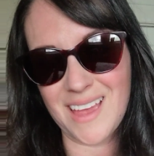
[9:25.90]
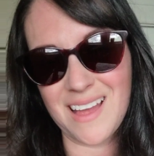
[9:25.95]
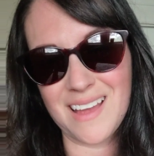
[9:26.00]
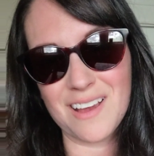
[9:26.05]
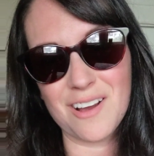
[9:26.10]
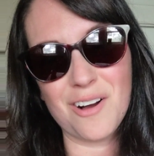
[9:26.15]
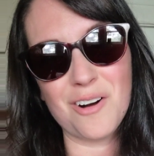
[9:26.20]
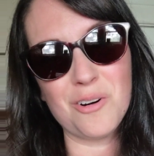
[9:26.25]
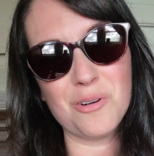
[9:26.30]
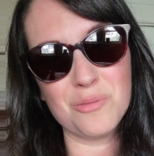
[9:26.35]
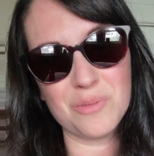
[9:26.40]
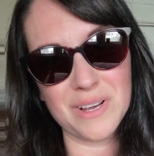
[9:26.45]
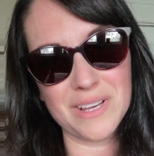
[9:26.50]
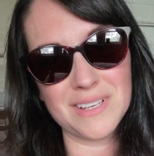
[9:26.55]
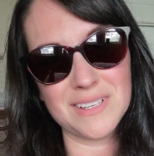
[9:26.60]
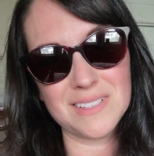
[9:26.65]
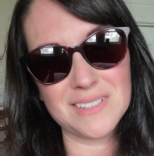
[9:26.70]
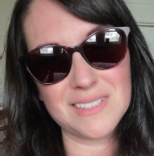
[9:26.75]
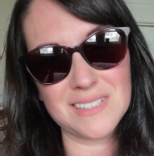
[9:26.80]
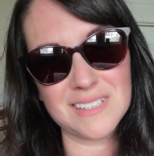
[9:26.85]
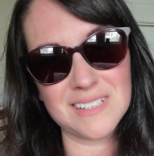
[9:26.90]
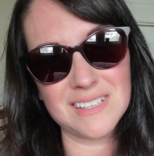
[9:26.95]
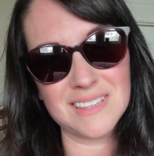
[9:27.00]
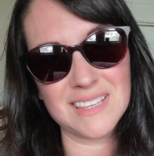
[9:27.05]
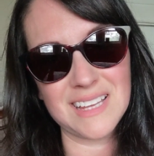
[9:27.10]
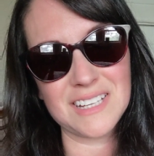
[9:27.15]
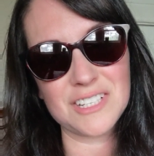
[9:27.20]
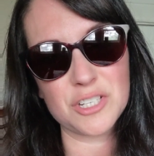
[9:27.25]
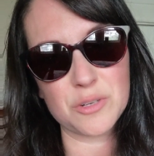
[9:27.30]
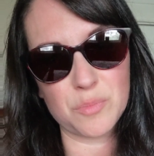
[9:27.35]
I always
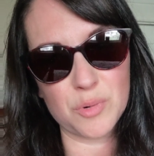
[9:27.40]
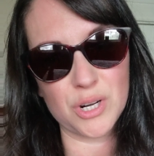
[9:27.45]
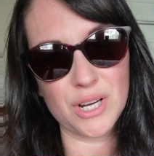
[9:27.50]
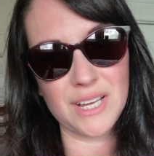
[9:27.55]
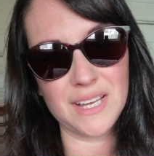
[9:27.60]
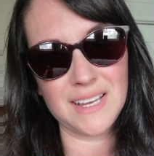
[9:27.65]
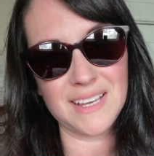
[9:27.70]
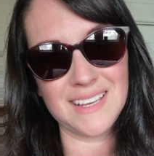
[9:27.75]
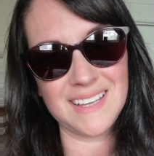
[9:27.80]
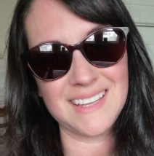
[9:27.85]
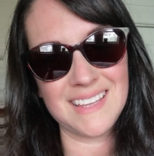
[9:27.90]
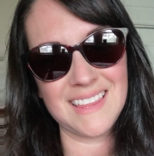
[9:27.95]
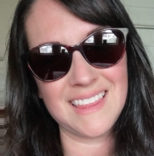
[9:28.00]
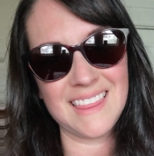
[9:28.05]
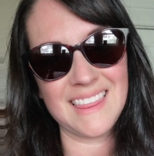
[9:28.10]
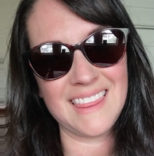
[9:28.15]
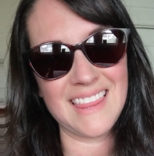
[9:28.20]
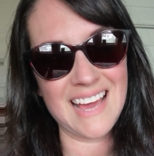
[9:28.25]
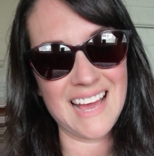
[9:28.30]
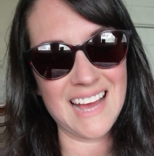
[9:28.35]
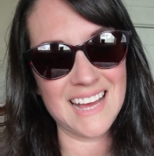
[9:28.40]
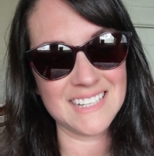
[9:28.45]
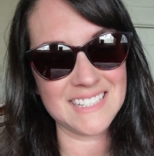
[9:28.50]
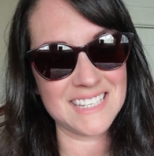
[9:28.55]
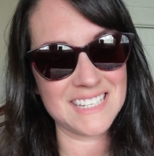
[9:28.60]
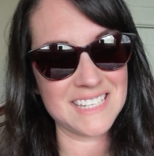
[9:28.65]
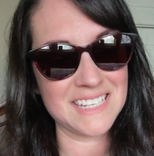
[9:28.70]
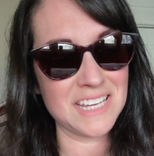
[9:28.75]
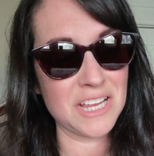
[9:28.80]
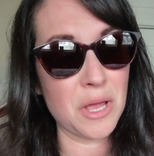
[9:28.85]
like to bring
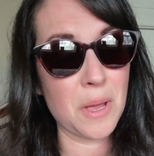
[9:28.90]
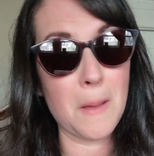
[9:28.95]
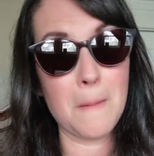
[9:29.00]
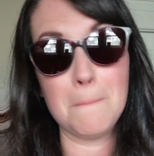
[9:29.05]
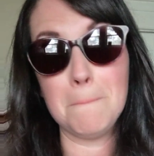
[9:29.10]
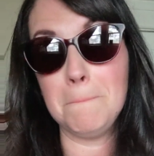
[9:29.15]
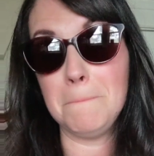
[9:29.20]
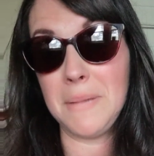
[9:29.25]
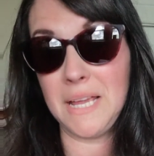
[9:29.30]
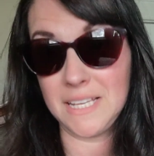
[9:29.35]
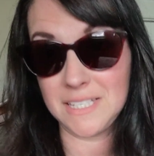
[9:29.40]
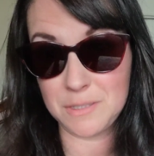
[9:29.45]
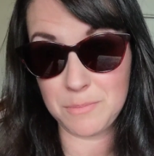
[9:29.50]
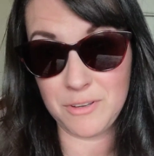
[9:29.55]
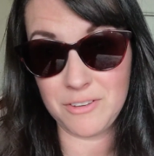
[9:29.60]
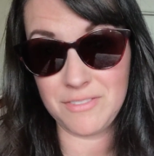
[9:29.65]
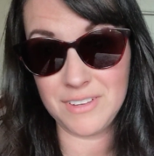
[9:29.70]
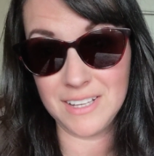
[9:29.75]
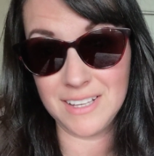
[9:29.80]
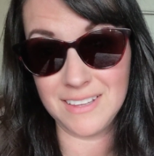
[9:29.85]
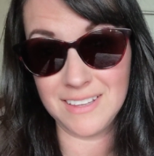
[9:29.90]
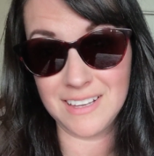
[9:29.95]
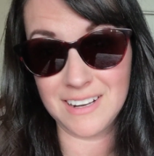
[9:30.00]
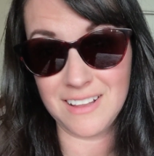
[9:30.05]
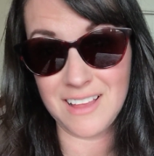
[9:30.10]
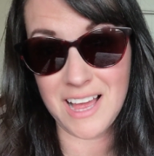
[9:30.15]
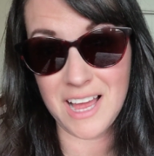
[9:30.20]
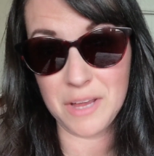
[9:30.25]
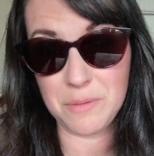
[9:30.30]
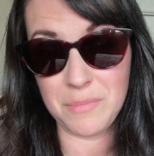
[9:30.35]
that. Makes me feel a
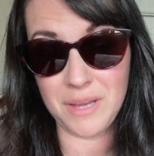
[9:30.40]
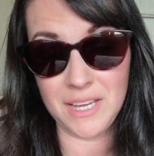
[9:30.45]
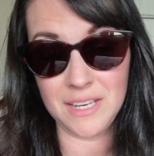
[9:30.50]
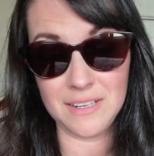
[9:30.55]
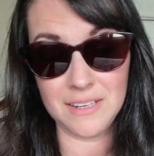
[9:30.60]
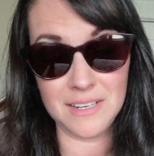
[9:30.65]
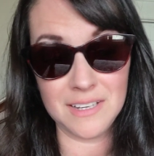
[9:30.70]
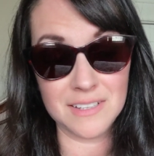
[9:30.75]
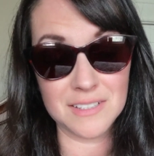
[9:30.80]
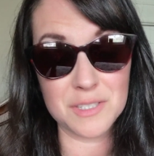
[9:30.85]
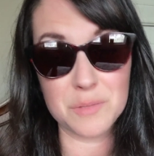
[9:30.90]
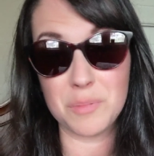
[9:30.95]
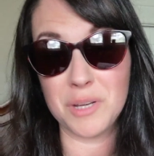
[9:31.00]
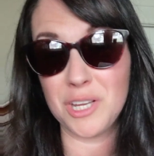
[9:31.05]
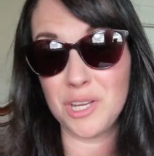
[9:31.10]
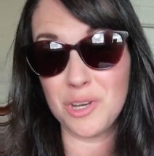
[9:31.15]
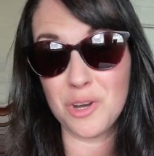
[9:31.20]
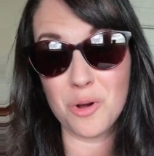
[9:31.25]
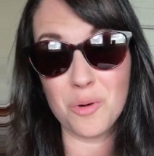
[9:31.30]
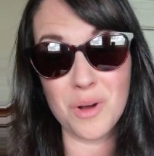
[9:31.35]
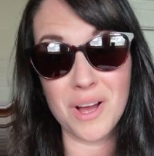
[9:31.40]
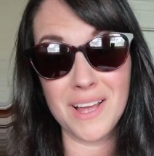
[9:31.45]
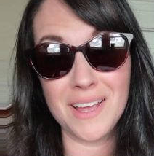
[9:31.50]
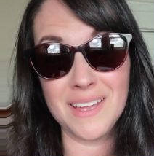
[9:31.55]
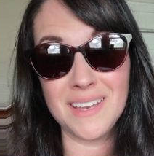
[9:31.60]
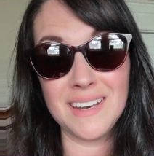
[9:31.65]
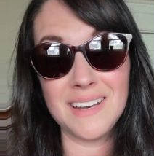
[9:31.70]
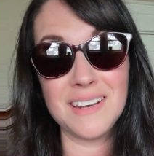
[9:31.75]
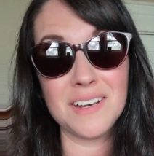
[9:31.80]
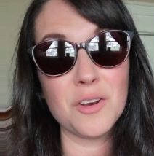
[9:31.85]
little high maintenance, but you know
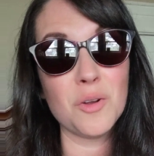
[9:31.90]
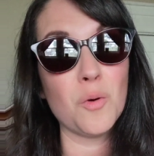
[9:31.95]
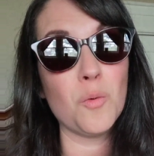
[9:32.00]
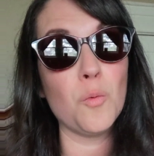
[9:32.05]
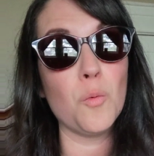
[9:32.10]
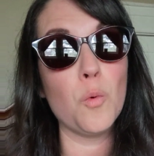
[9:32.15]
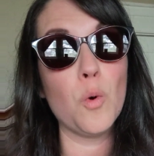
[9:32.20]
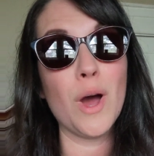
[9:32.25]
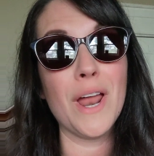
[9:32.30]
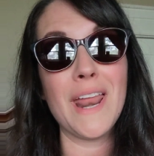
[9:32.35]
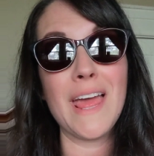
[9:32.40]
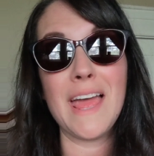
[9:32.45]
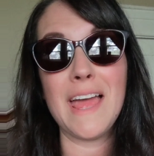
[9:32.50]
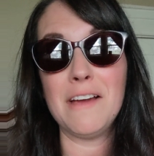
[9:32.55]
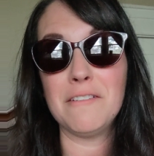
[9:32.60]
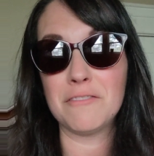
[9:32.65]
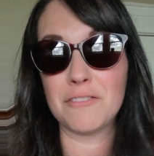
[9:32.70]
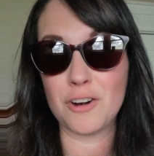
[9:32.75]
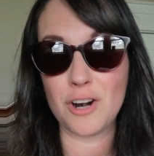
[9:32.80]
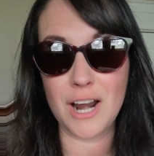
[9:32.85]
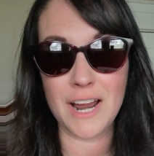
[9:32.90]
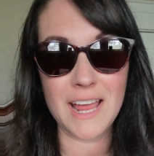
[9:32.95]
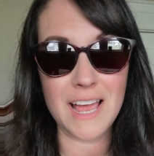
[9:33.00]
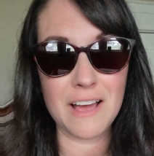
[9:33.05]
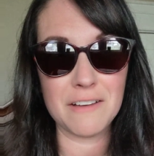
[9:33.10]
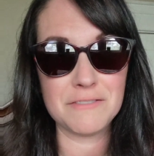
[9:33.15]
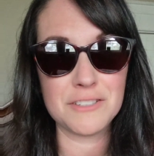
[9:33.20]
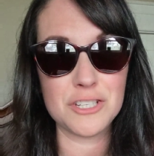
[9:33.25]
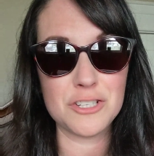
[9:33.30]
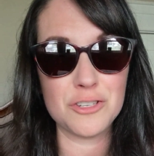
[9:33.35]
what? Whatever I
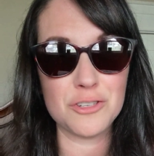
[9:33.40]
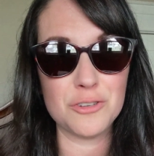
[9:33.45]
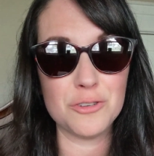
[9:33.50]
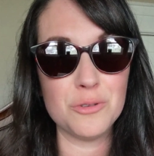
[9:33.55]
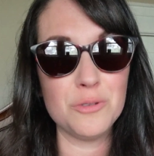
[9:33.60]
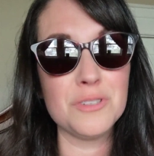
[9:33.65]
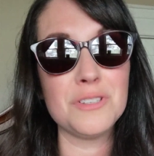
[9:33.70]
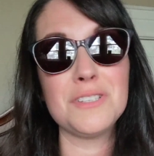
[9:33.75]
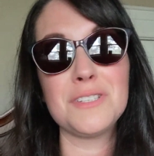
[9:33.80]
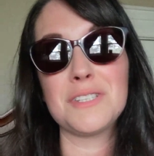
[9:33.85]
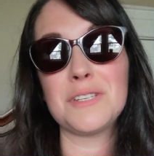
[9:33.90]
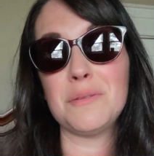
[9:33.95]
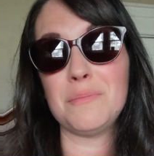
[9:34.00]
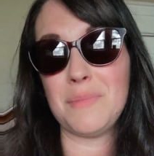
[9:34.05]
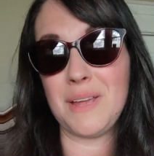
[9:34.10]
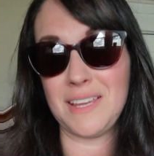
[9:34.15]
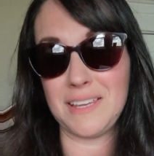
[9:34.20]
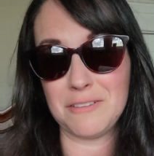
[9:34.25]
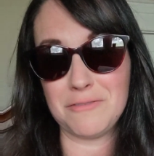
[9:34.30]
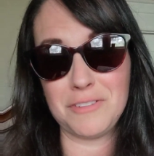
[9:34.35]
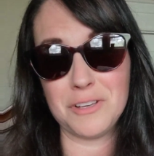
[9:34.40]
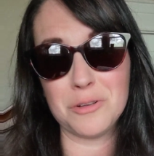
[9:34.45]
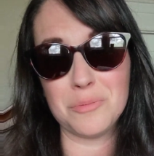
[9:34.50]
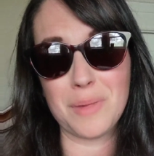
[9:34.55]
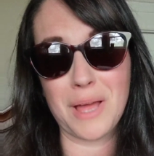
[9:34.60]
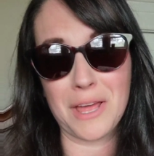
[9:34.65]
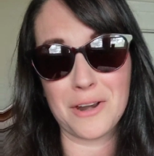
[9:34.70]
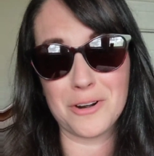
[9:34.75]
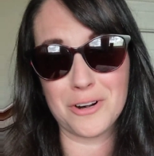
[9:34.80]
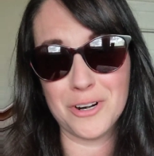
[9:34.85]
have to do to make it feel
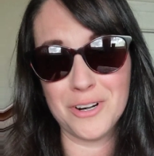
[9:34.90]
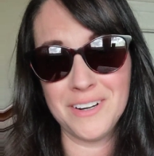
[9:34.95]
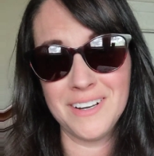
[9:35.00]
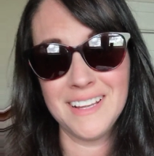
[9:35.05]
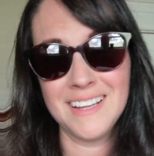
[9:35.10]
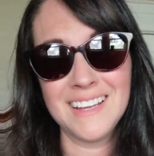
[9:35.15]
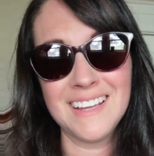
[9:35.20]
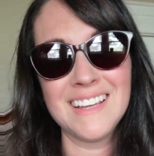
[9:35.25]
better